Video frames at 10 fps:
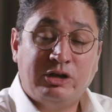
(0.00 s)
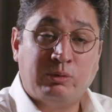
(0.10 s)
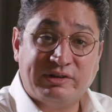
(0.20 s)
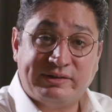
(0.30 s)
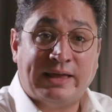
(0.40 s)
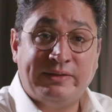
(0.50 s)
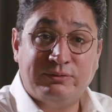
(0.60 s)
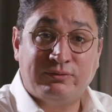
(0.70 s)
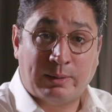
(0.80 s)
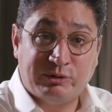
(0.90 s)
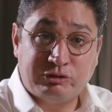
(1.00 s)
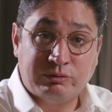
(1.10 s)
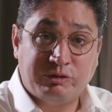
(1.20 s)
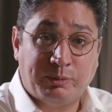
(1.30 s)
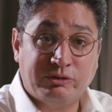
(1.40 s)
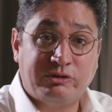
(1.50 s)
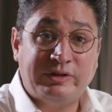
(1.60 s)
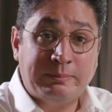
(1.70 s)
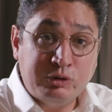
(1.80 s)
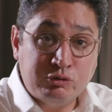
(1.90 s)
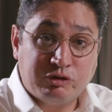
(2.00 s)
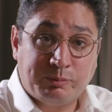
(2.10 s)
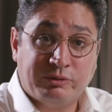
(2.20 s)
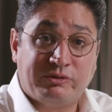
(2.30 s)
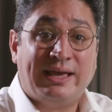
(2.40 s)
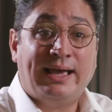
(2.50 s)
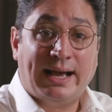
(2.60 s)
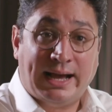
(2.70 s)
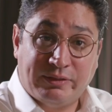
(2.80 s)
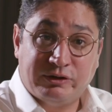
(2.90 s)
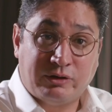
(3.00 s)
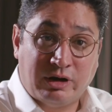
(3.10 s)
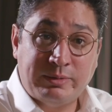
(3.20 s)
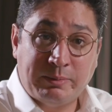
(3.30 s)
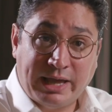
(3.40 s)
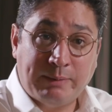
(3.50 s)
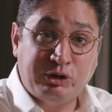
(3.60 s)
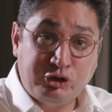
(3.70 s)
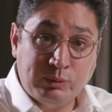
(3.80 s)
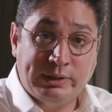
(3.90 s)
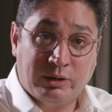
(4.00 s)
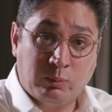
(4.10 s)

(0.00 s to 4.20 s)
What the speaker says: to understand the inflammatory response and the immune response at the time they became acutely